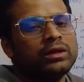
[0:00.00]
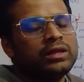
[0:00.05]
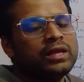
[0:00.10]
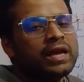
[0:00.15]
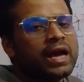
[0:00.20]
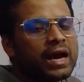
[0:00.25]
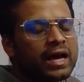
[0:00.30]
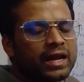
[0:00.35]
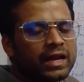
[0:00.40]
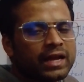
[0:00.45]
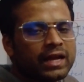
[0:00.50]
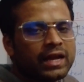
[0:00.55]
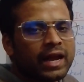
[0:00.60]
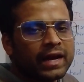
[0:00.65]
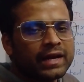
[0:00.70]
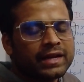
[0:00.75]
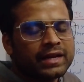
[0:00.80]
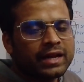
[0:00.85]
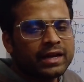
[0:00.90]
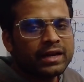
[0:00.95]
They are
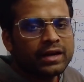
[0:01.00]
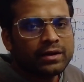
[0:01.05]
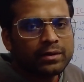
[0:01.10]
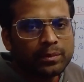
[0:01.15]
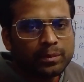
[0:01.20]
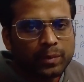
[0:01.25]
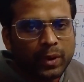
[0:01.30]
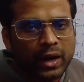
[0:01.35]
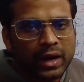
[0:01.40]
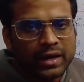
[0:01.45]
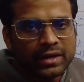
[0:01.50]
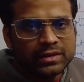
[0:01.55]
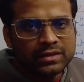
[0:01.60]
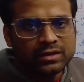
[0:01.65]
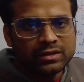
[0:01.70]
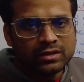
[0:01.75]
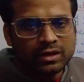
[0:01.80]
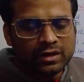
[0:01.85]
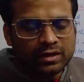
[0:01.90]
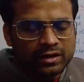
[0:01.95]
elected by
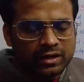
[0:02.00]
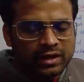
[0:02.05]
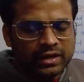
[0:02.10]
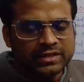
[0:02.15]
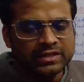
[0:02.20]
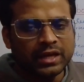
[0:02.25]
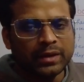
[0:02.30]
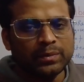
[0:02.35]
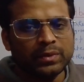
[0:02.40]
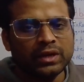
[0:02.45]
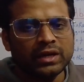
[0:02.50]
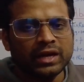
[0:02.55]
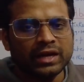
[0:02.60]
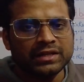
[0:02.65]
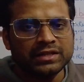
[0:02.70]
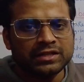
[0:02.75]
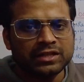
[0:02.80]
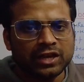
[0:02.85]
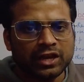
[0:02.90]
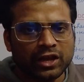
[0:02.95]
General Assembly
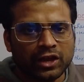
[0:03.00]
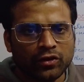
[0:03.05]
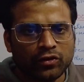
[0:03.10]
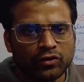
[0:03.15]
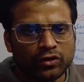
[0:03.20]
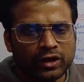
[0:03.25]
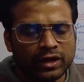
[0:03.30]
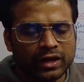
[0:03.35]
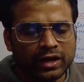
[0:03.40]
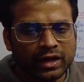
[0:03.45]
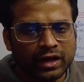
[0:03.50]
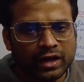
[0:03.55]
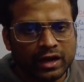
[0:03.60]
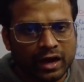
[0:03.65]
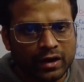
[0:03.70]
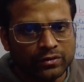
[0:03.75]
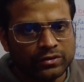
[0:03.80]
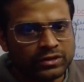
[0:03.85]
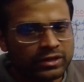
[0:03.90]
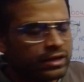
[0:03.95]
and Security
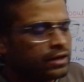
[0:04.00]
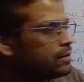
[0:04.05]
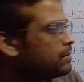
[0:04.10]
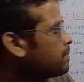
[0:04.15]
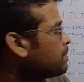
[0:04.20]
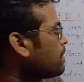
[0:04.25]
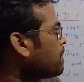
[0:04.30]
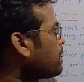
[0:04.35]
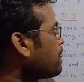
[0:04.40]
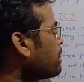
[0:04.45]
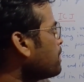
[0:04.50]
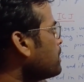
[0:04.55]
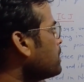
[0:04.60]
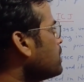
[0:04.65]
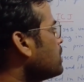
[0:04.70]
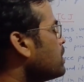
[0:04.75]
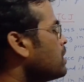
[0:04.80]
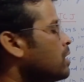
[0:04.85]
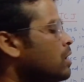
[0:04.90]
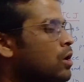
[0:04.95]
Council.
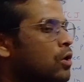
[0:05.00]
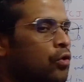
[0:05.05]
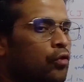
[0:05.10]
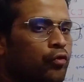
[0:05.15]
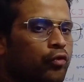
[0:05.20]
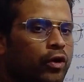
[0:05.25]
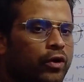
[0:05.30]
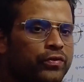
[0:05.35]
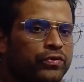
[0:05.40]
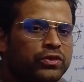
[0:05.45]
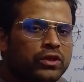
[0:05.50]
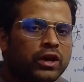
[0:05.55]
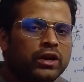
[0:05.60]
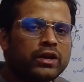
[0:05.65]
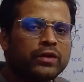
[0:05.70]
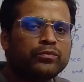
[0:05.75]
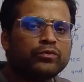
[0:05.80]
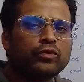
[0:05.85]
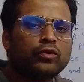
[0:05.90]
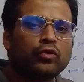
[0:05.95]
One third
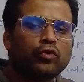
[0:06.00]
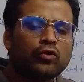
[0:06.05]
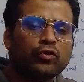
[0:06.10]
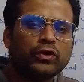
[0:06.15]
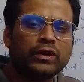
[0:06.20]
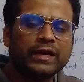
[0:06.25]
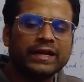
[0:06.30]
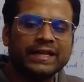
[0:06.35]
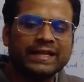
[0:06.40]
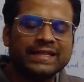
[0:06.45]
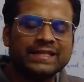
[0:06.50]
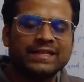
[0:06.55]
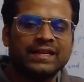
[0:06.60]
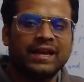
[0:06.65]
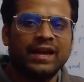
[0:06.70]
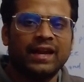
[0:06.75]
of the court is